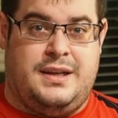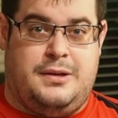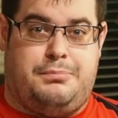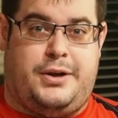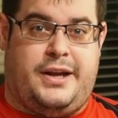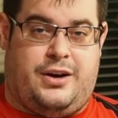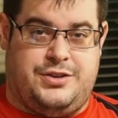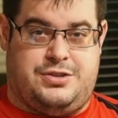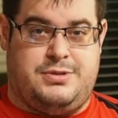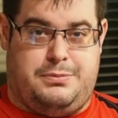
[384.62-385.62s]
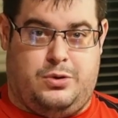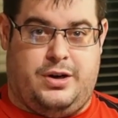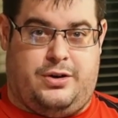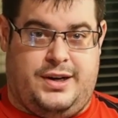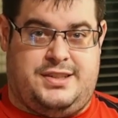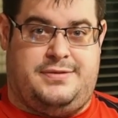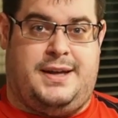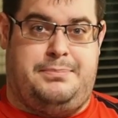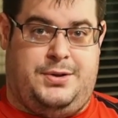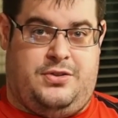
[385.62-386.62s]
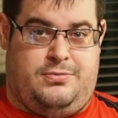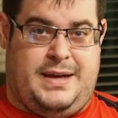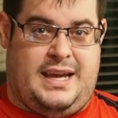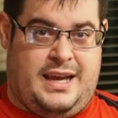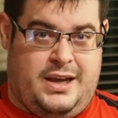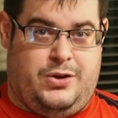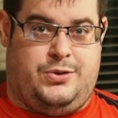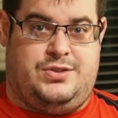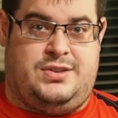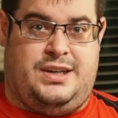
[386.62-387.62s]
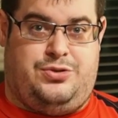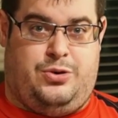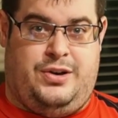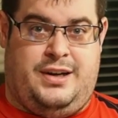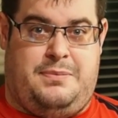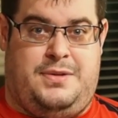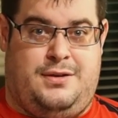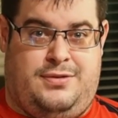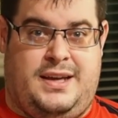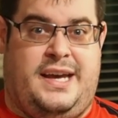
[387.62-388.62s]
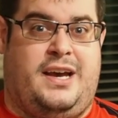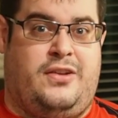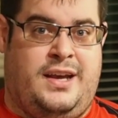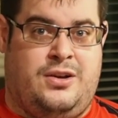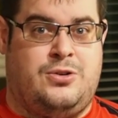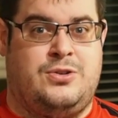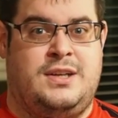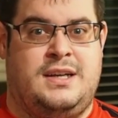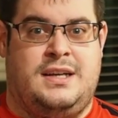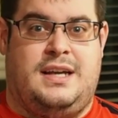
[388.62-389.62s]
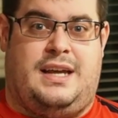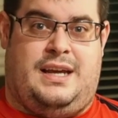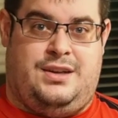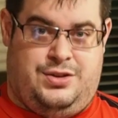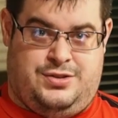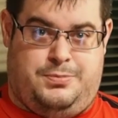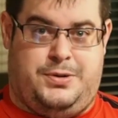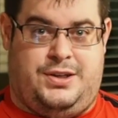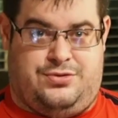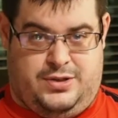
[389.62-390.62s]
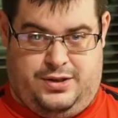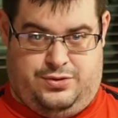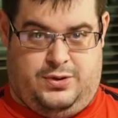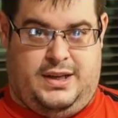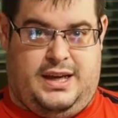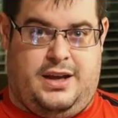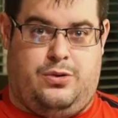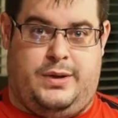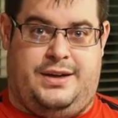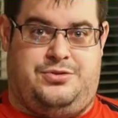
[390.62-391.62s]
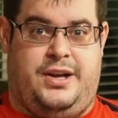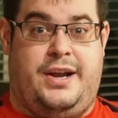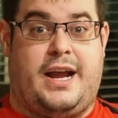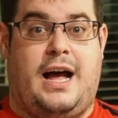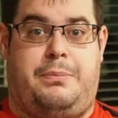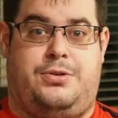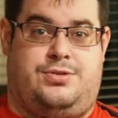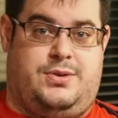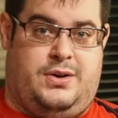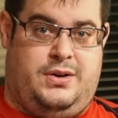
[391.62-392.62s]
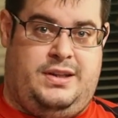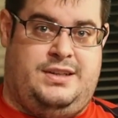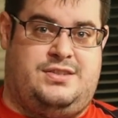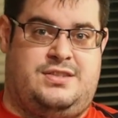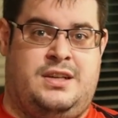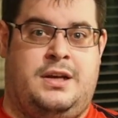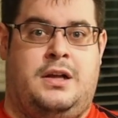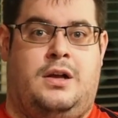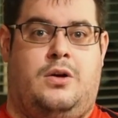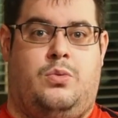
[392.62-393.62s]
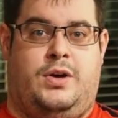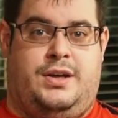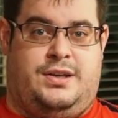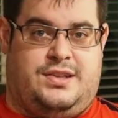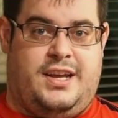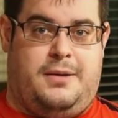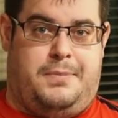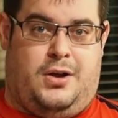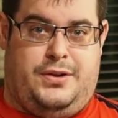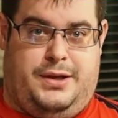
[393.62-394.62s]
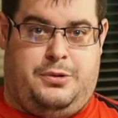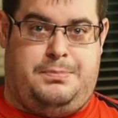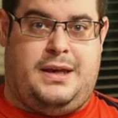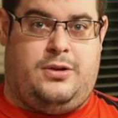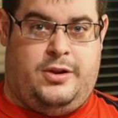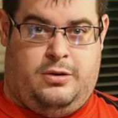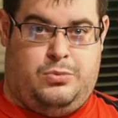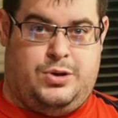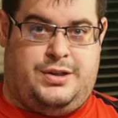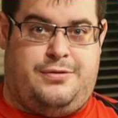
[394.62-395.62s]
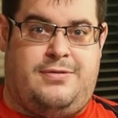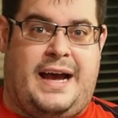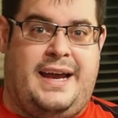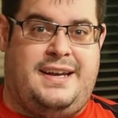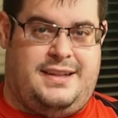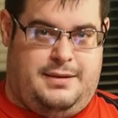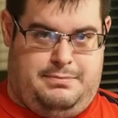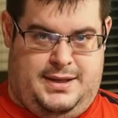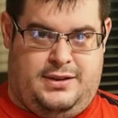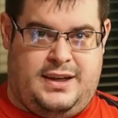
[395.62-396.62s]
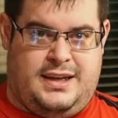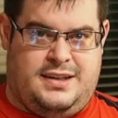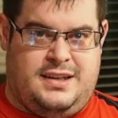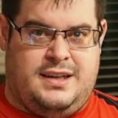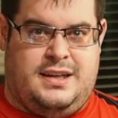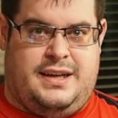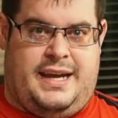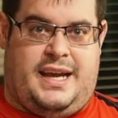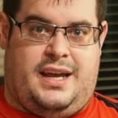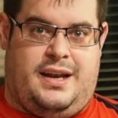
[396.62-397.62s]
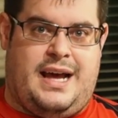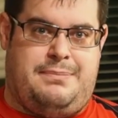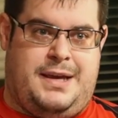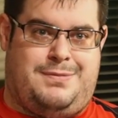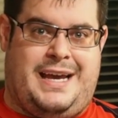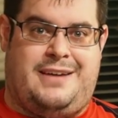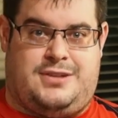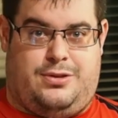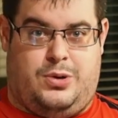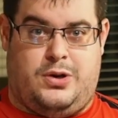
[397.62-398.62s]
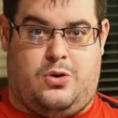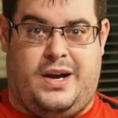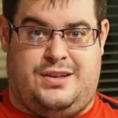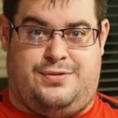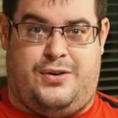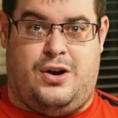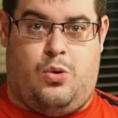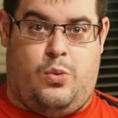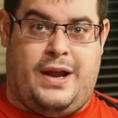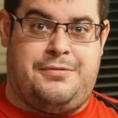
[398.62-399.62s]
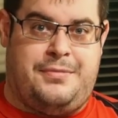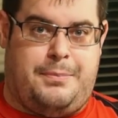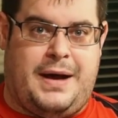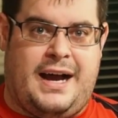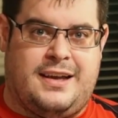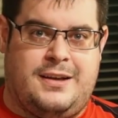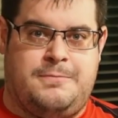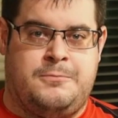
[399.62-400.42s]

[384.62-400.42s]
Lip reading: but I also went more aggressive on both of my angles. So I shortened up the VAL angle and used a pretty strong drilling angle. What I was trying to accomplish with all of this was get a ball that will be a little more defined in the mid lane and not make me have to throw it quite as far away from the pocket,